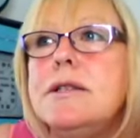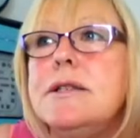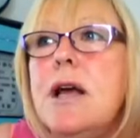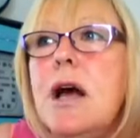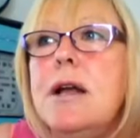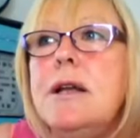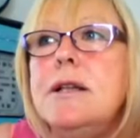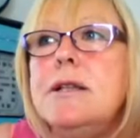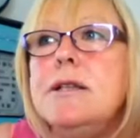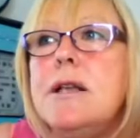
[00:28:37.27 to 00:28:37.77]

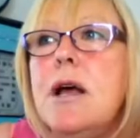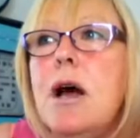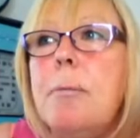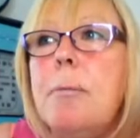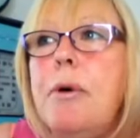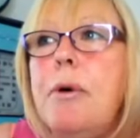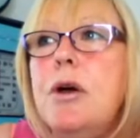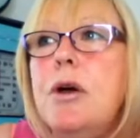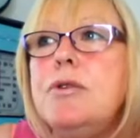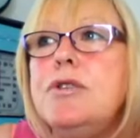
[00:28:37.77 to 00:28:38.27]
Signs
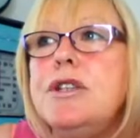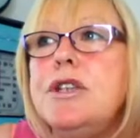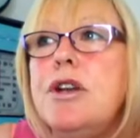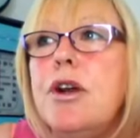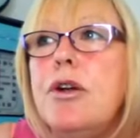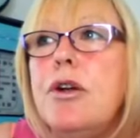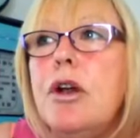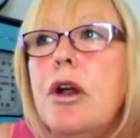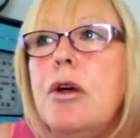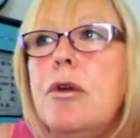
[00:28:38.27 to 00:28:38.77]
are
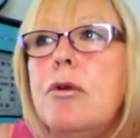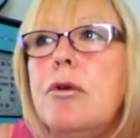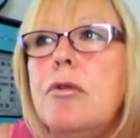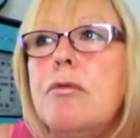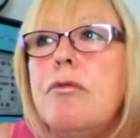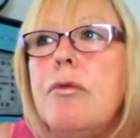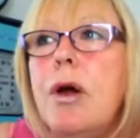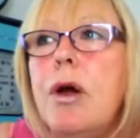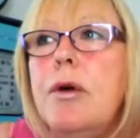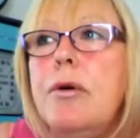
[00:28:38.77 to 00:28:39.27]
posted on
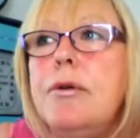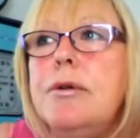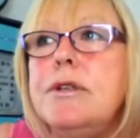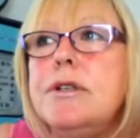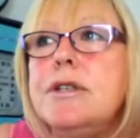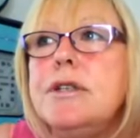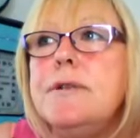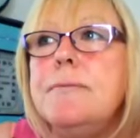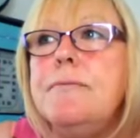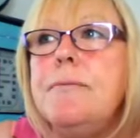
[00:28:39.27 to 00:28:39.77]
local
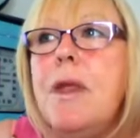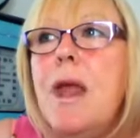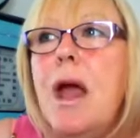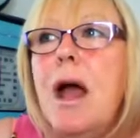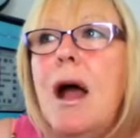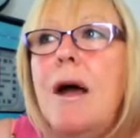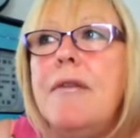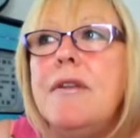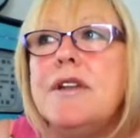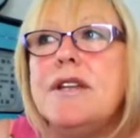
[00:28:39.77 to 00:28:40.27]
roads,
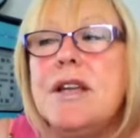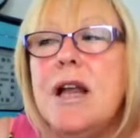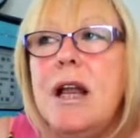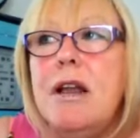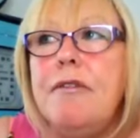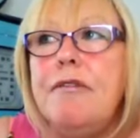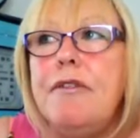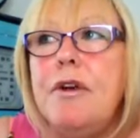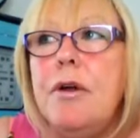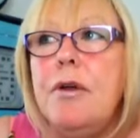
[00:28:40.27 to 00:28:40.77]
and the
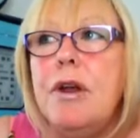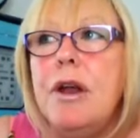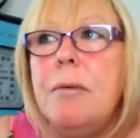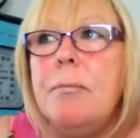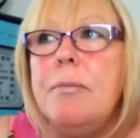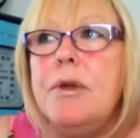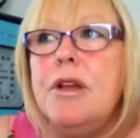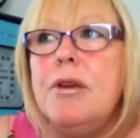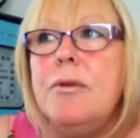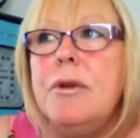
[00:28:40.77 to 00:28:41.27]
telephone
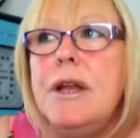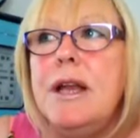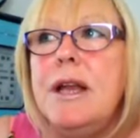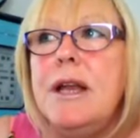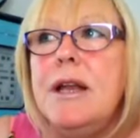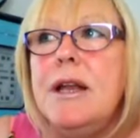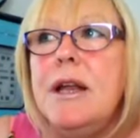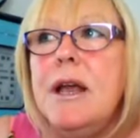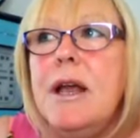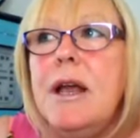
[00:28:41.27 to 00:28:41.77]
number you
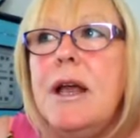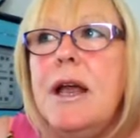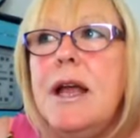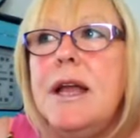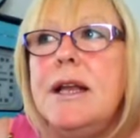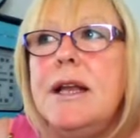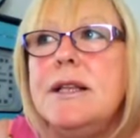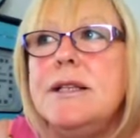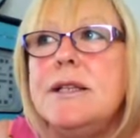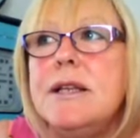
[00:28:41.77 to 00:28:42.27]
need
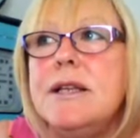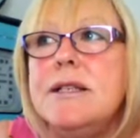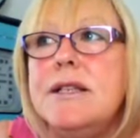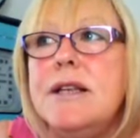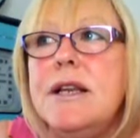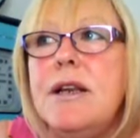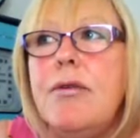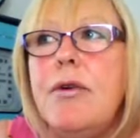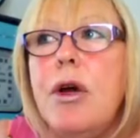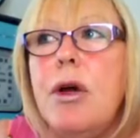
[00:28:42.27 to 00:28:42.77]
is
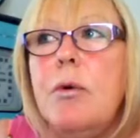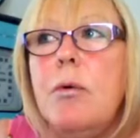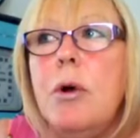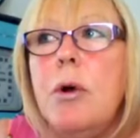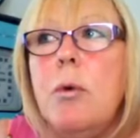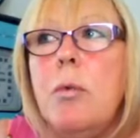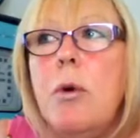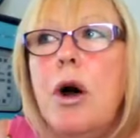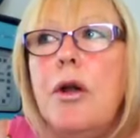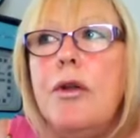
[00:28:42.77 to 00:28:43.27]

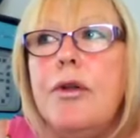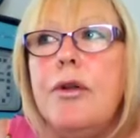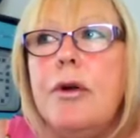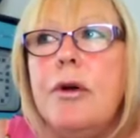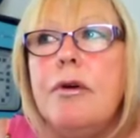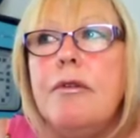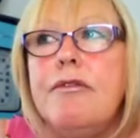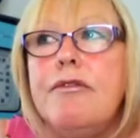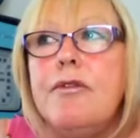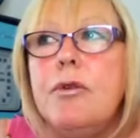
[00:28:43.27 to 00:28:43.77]

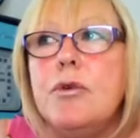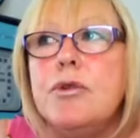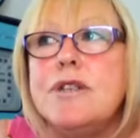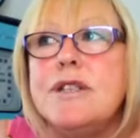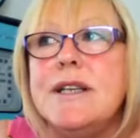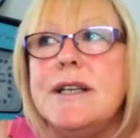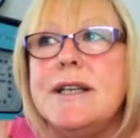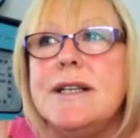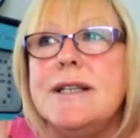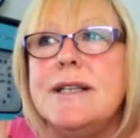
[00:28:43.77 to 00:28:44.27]

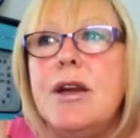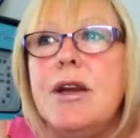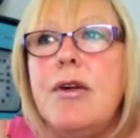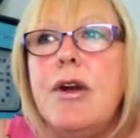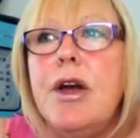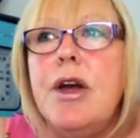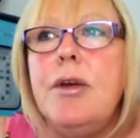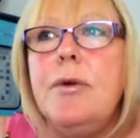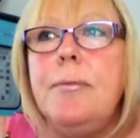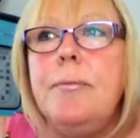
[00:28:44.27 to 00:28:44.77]

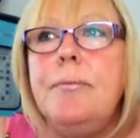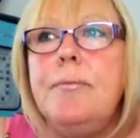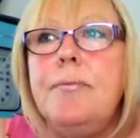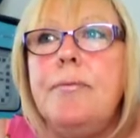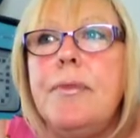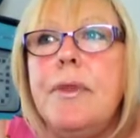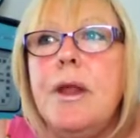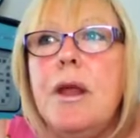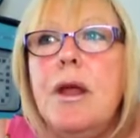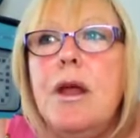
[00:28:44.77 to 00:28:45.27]
01460
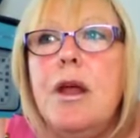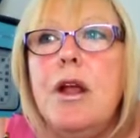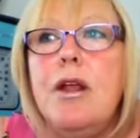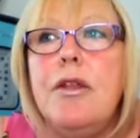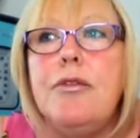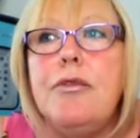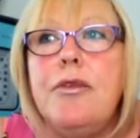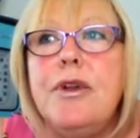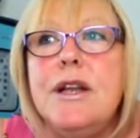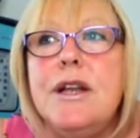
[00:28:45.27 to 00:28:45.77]

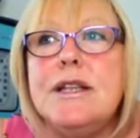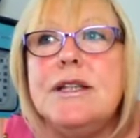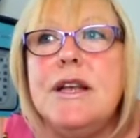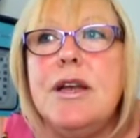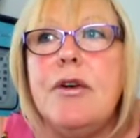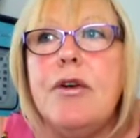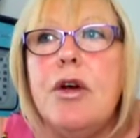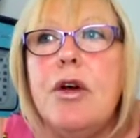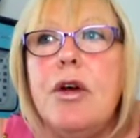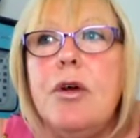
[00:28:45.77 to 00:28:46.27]

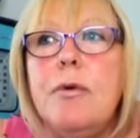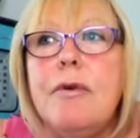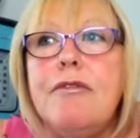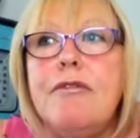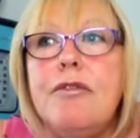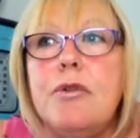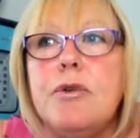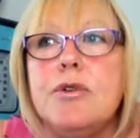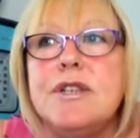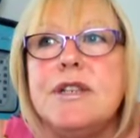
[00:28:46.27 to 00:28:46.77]

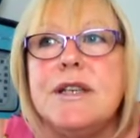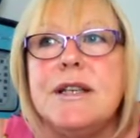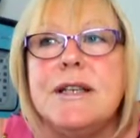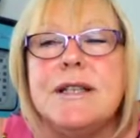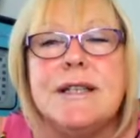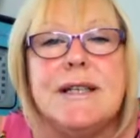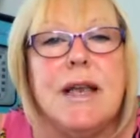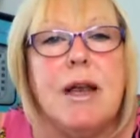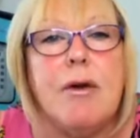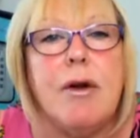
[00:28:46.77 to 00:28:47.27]

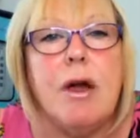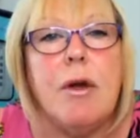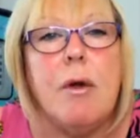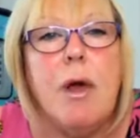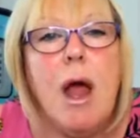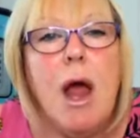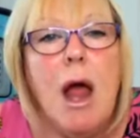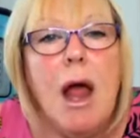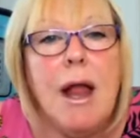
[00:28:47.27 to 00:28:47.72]
30460.